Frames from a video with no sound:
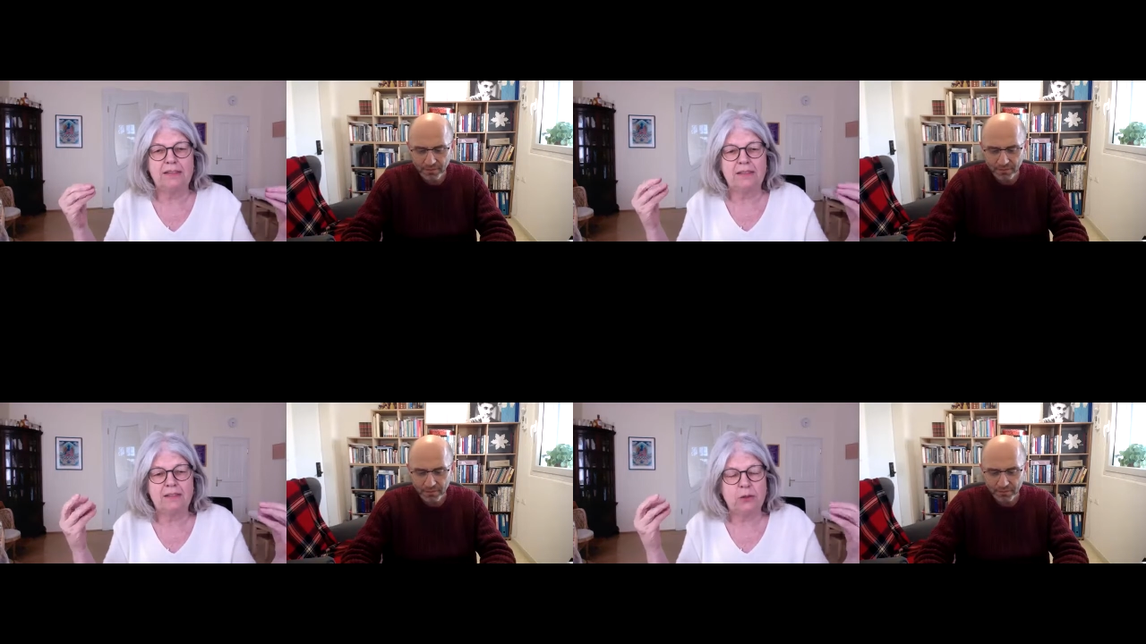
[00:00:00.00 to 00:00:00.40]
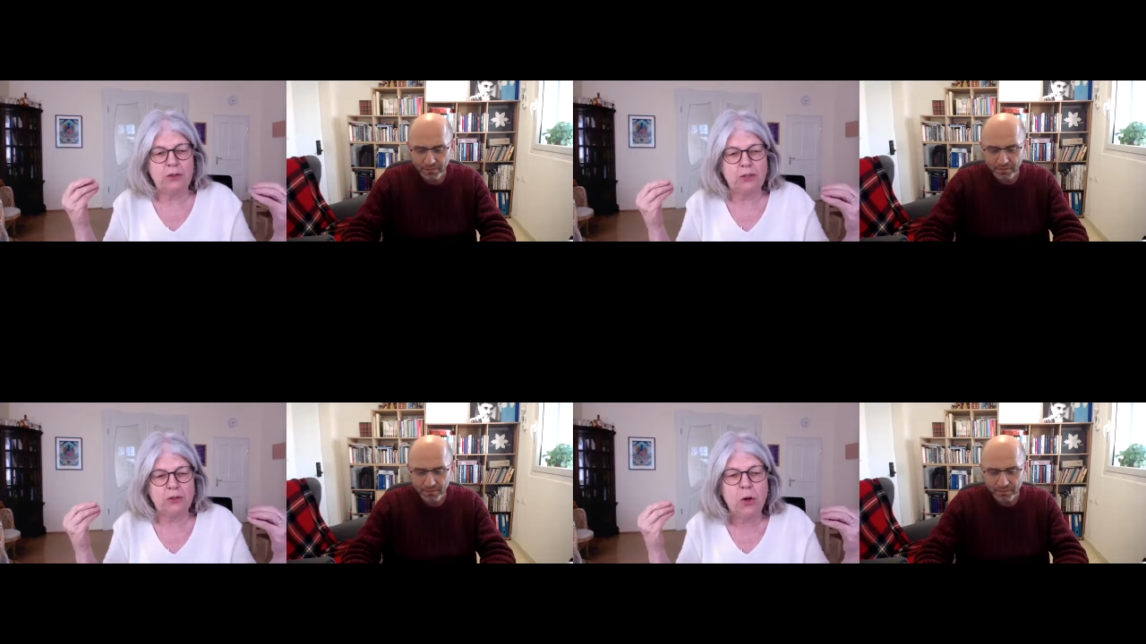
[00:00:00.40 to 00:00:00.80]
Speaker 1: it's
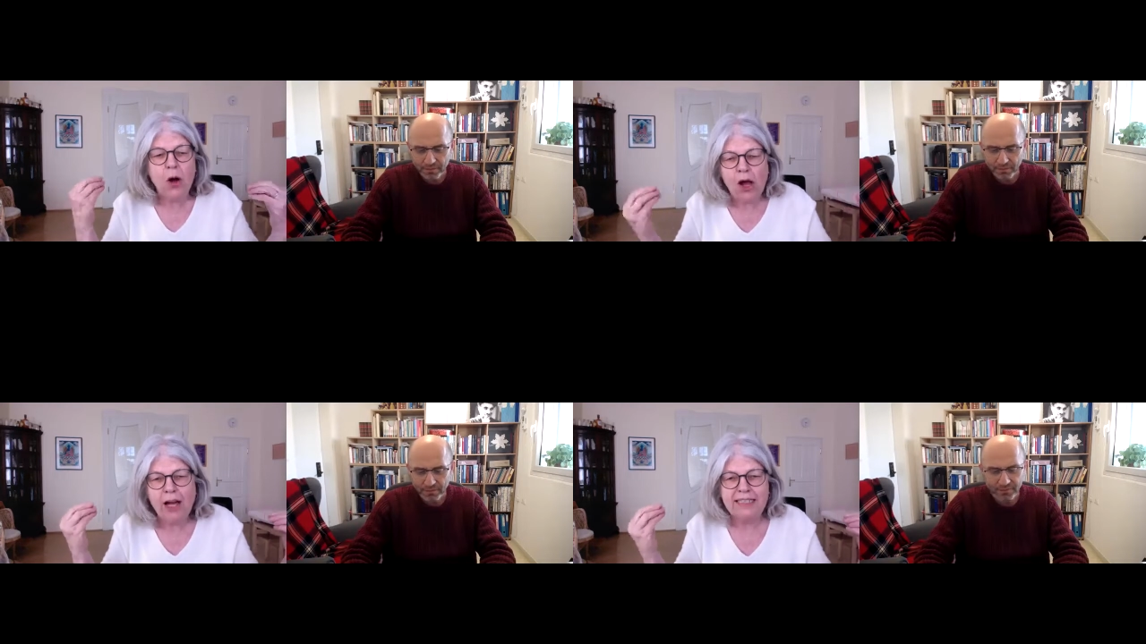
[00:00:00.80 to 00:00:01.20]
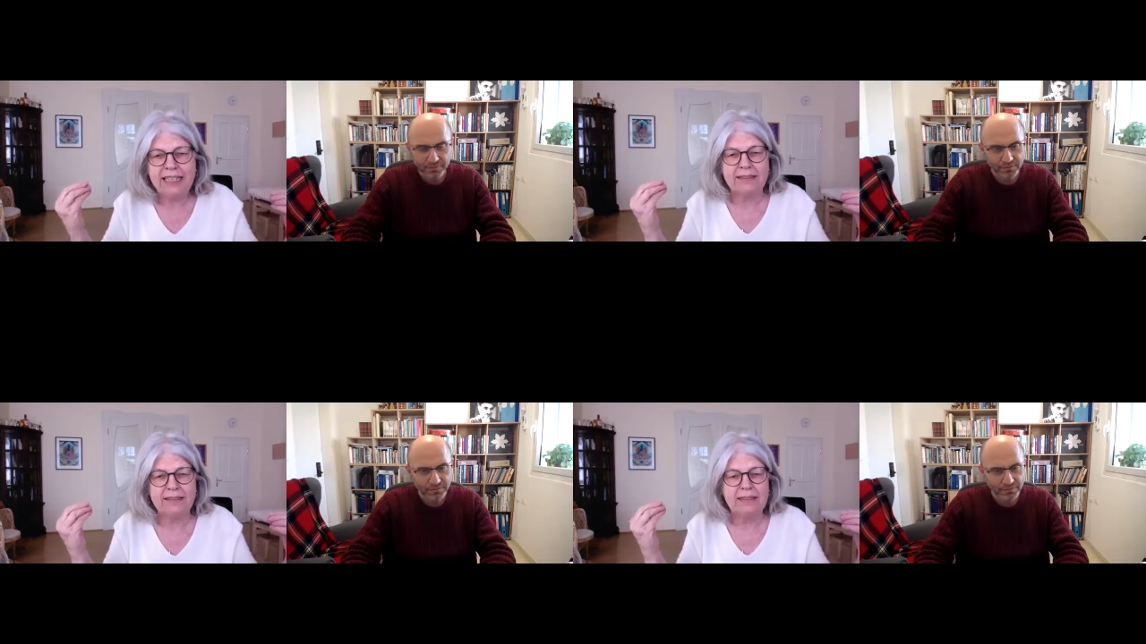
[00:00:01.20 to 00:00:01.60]
going to hurt
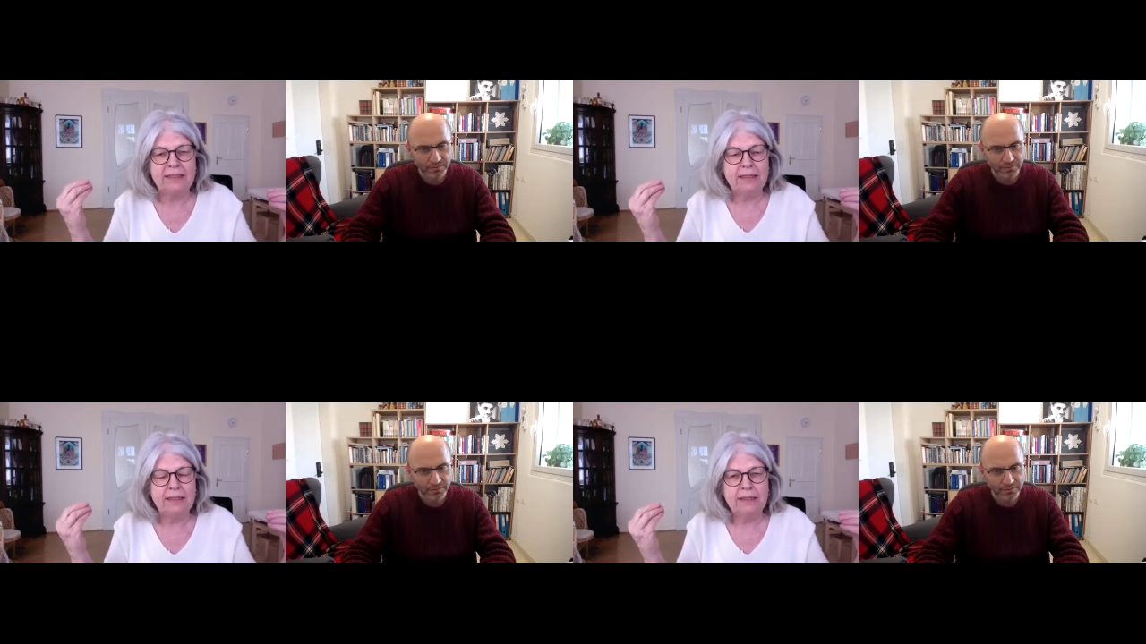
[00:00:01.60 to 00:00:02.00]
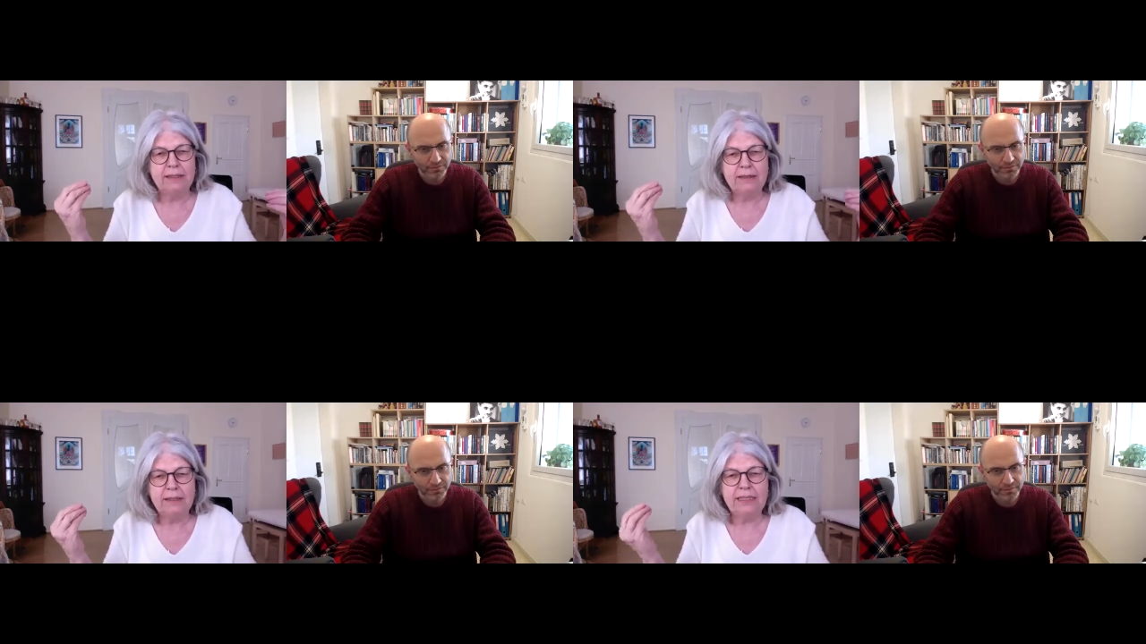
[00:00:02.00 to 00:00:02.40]
us.
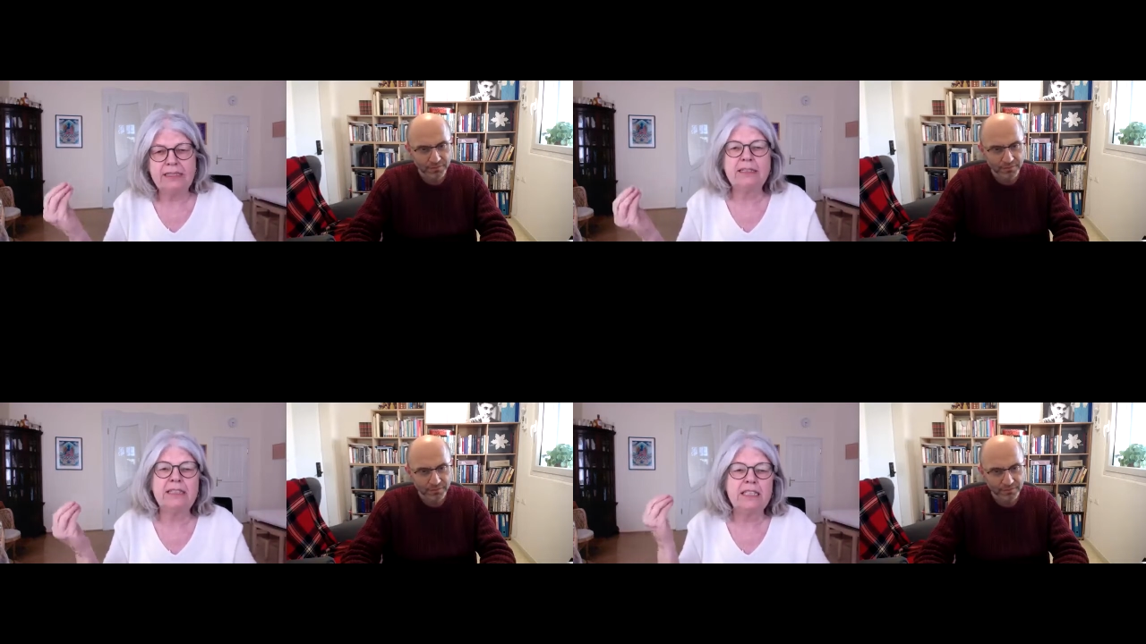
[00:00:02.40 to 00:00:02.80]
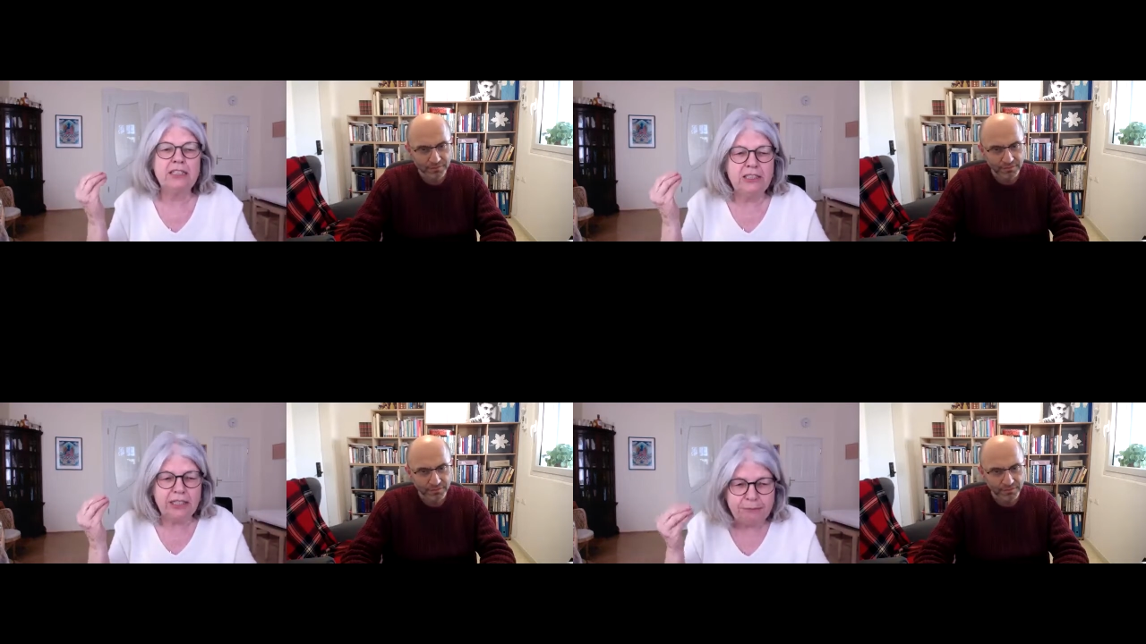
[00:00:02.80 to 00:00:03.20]
This is a
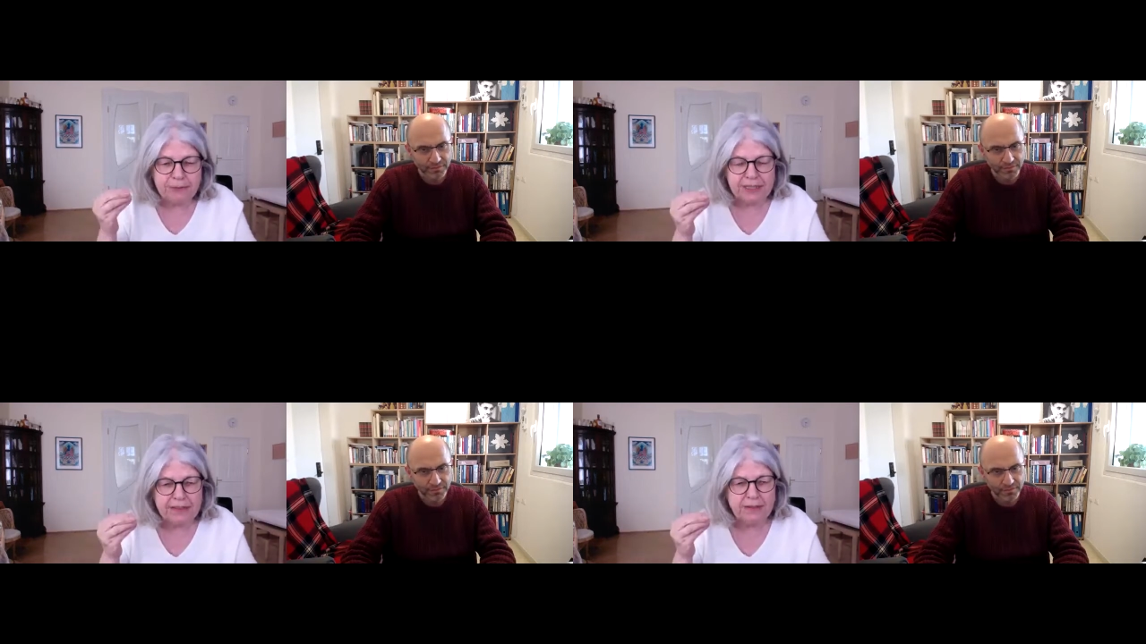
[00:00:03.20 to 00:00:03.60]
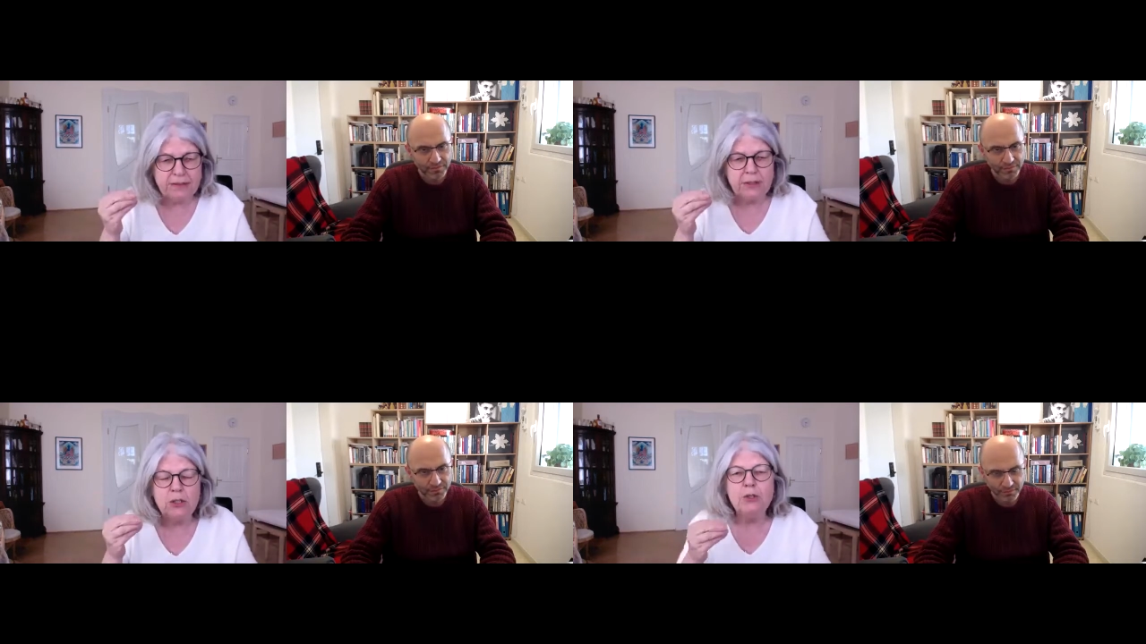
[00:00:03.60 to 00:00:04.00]

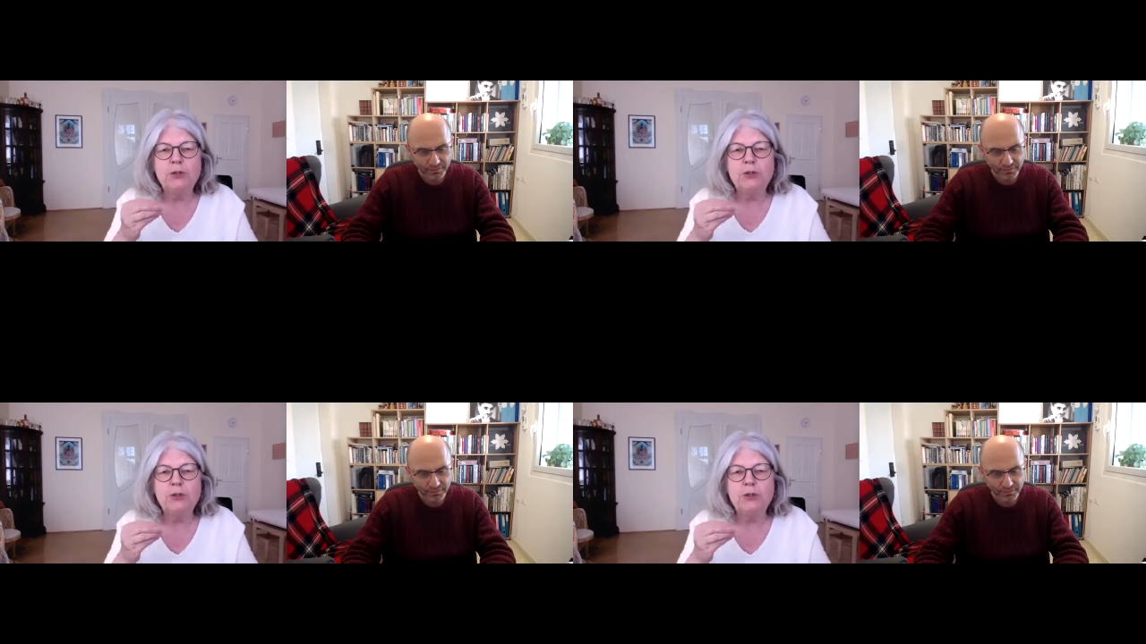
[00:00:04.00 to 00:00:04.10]
difference